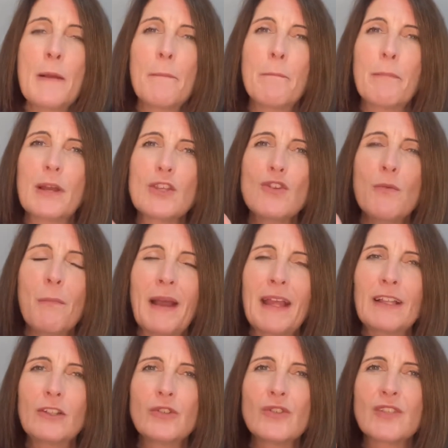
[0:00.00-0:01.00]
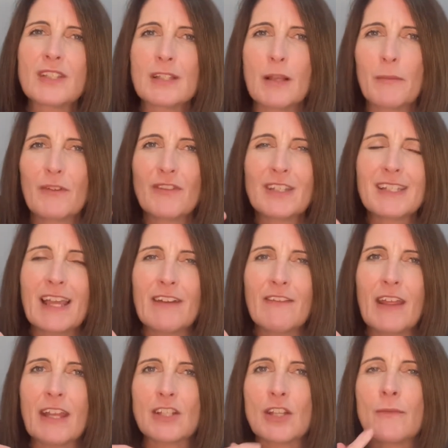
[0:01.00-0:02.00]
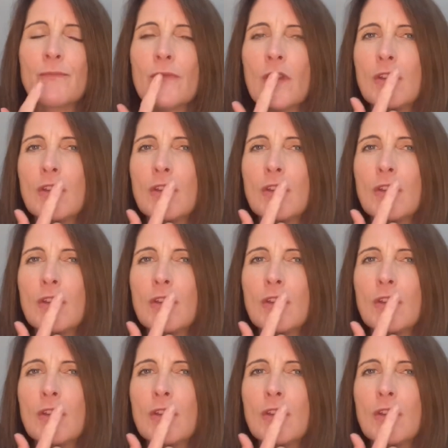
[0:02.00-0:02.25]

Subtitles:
but you might lose some of the direction.